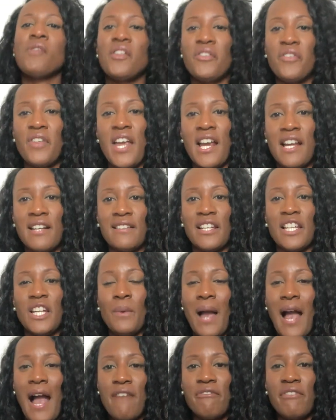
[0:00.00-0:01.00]
things that you
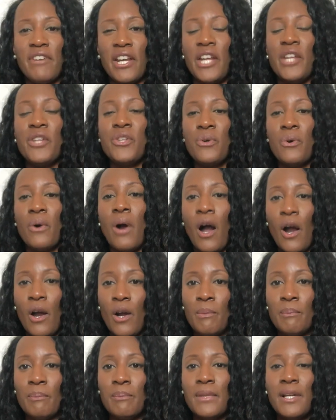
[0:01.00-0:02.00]
have in your
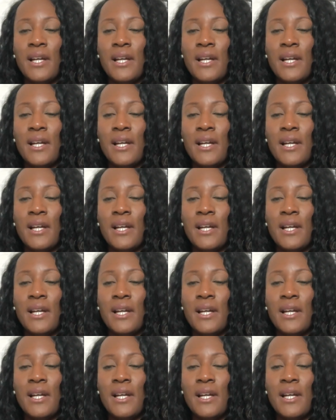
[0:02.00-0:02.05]
home.